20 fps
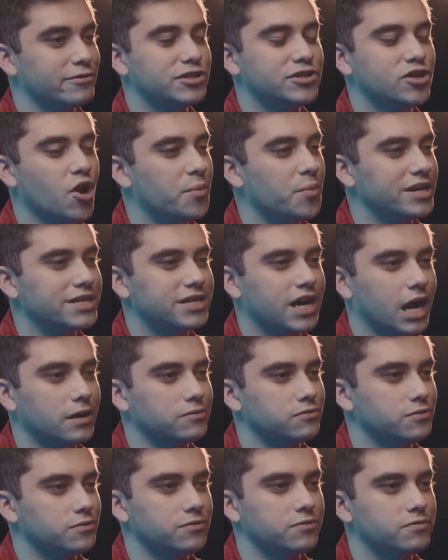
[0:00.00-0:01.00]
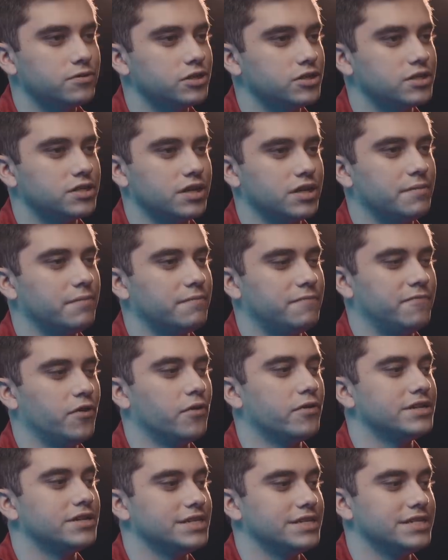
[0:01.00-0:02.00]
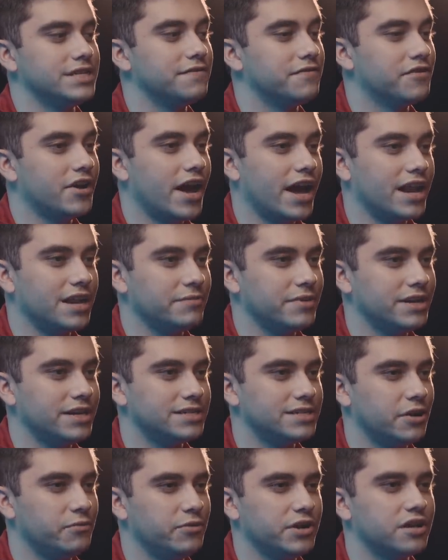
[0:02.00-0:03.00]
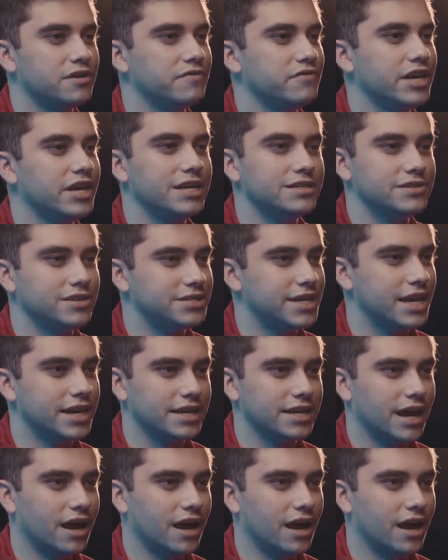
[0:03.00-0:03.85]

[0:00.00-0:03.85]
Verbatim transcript: were so many times where we were just focusing different enemies, and we could have easily taken